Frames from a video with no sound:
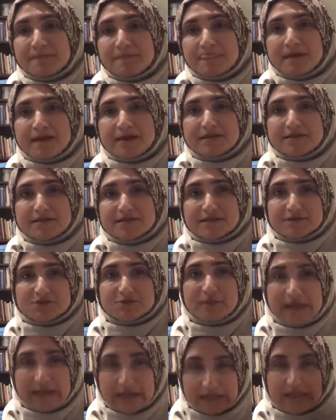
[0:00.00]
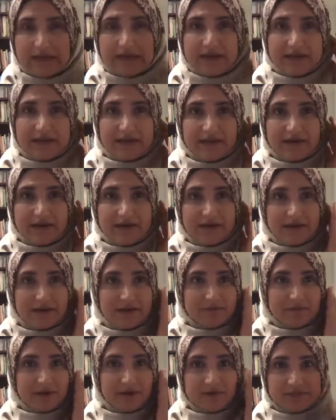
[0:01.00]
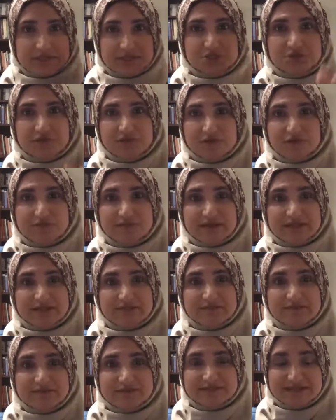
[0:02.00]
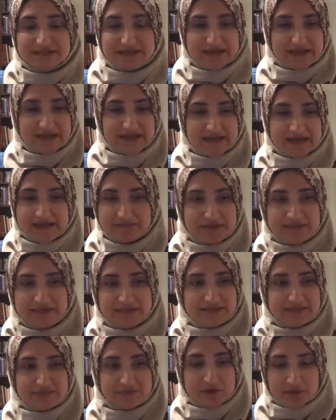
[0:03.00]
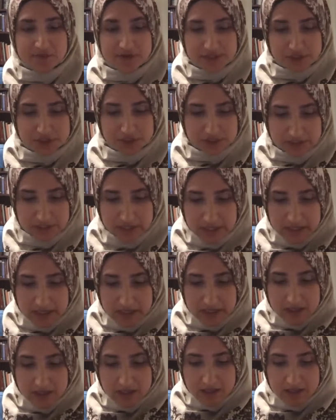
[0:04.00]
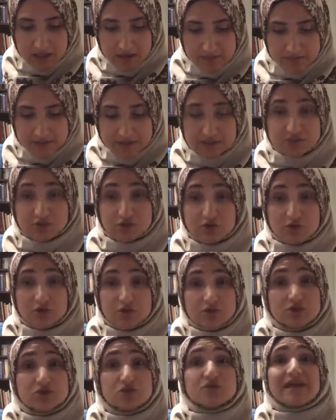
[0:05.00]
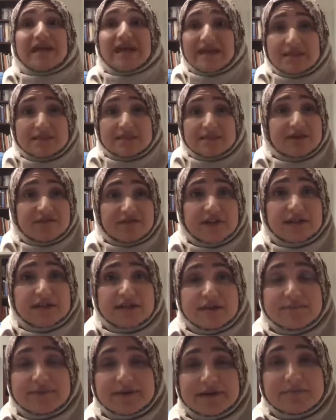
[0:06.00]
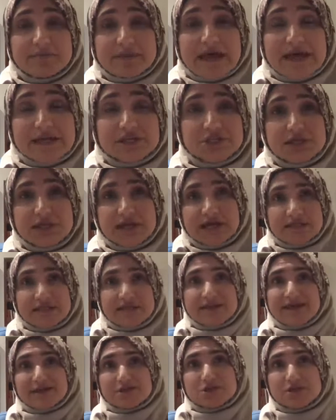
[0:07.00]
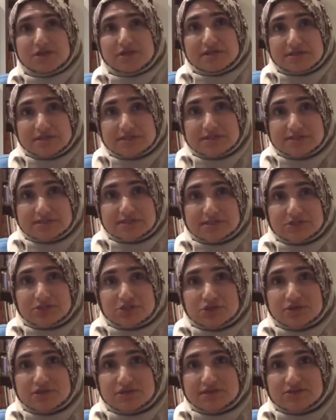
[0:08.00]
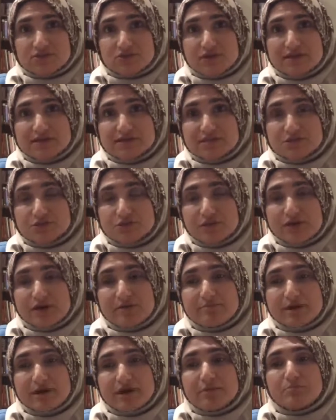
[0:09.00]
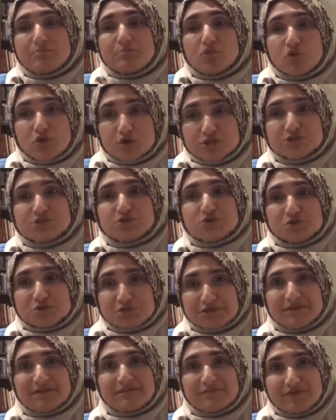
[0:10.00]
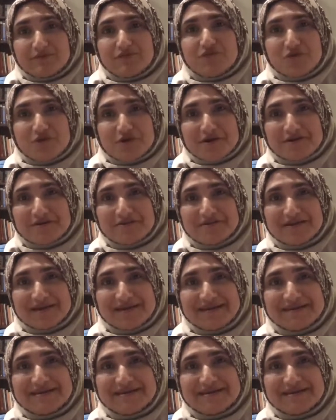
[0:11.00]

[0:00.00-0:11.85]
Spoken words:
And subhanAllah, I was interviewed by the BBC and I made the same correction. So you can definitely, actually, this during this crisis, we have become more social than before, right?